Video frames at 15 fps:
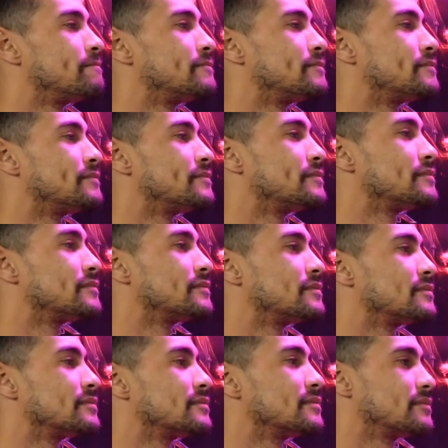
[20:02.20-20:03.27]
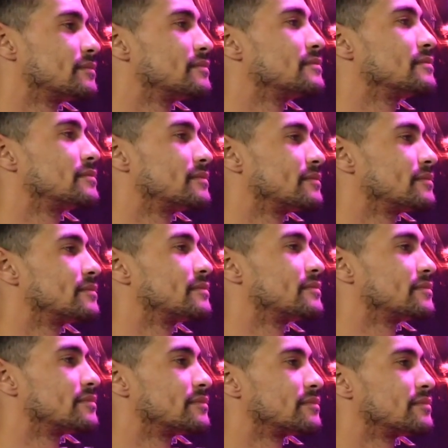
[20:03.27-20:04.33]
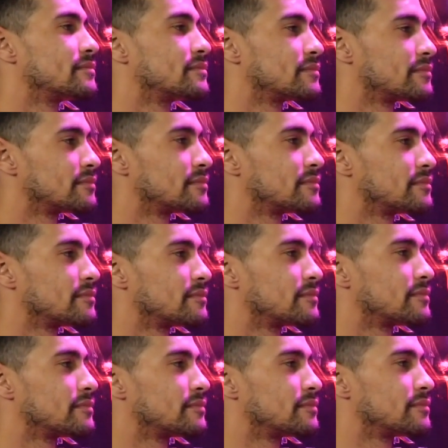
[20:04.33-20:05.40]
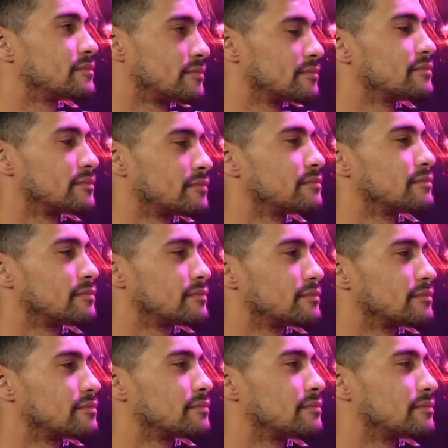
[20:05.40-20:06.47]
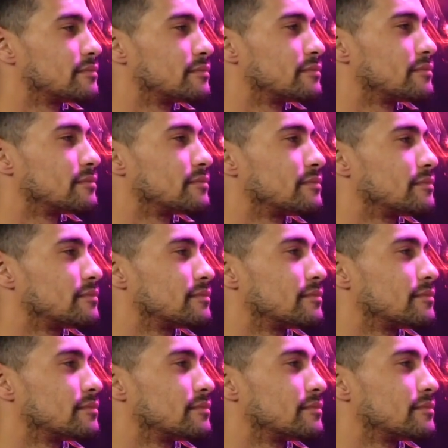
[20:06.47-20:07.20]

No words are spoken by the person on screen.